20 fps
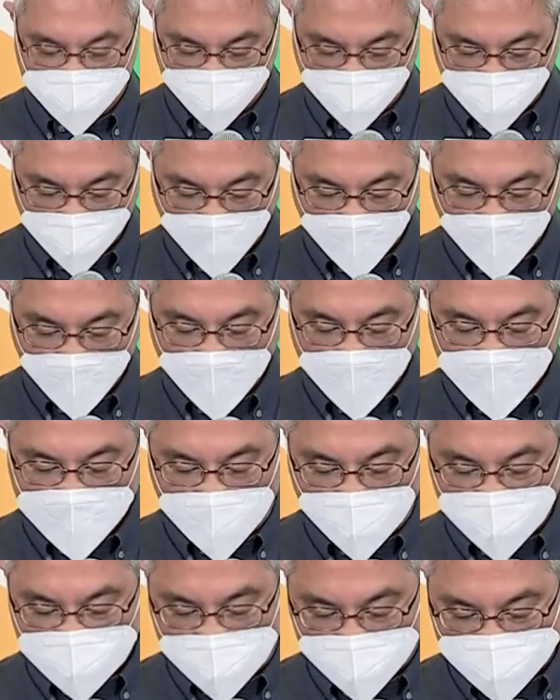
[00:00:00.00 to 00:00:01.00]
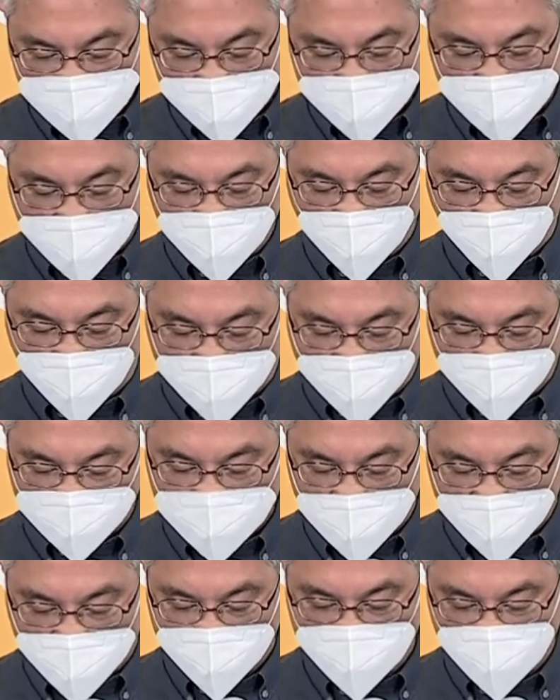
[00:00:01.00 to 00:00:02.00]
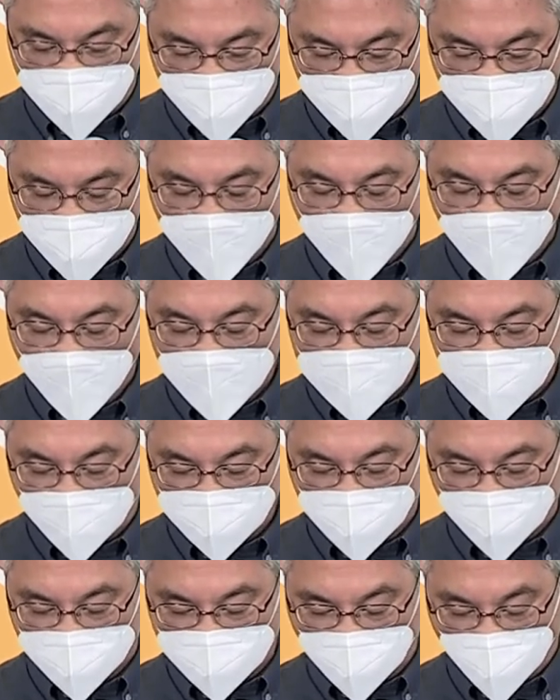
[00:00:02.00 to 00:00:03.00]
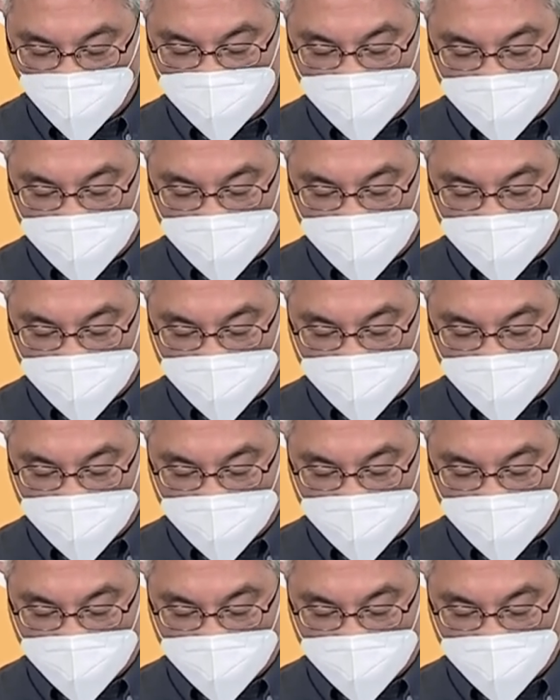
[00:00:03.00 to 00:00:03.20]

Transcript: Our plan has obtained widespread support in the